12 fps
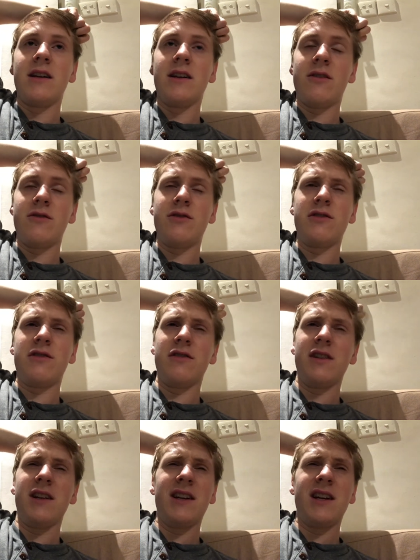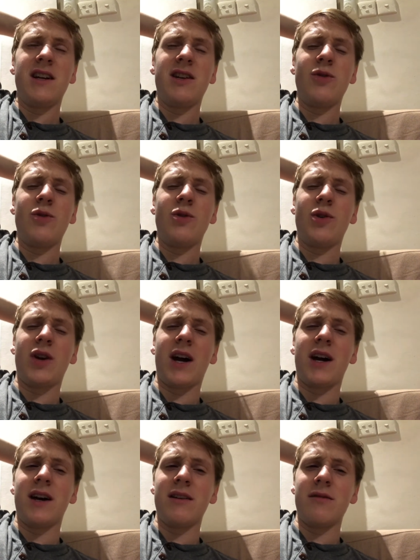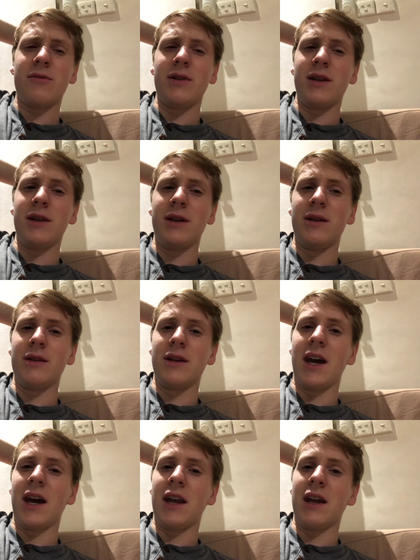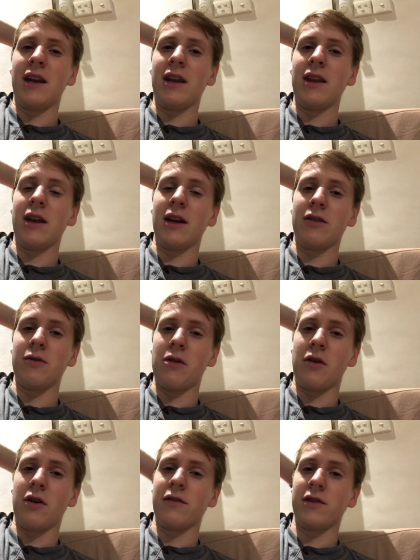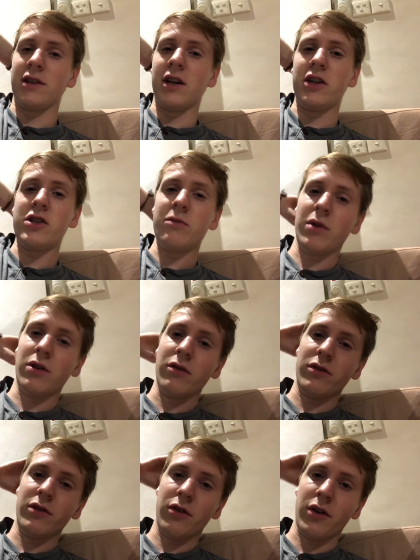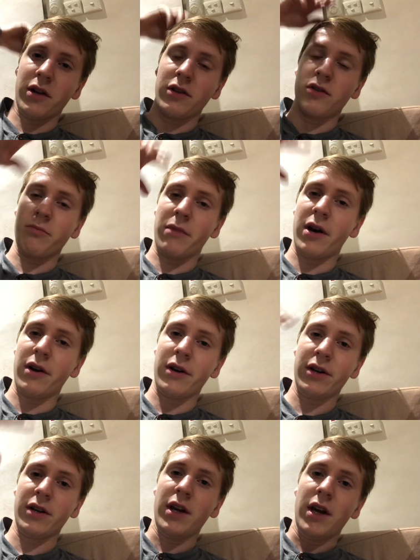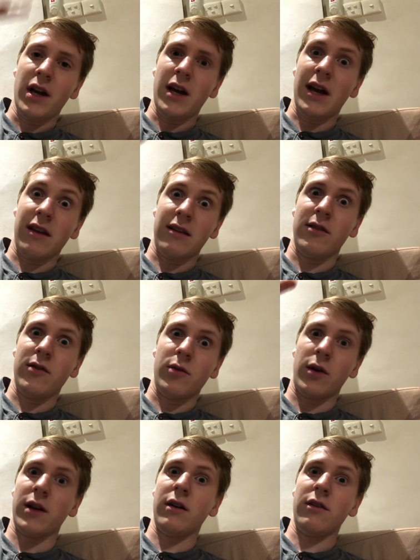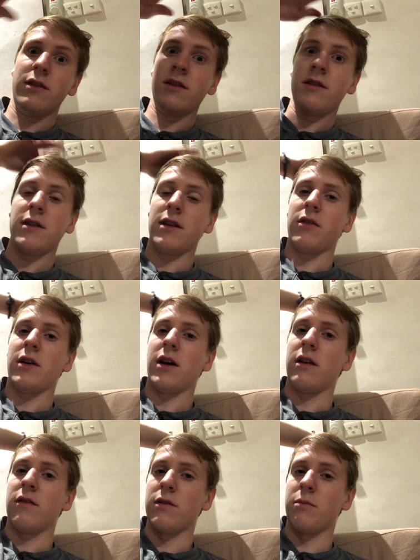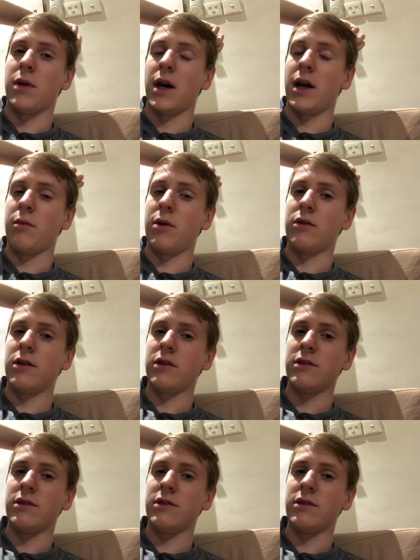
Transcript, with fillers: you know, just feeling like you can't really add anything to the conversation because you're not as smart as everyone else is, and you kind of feel bad about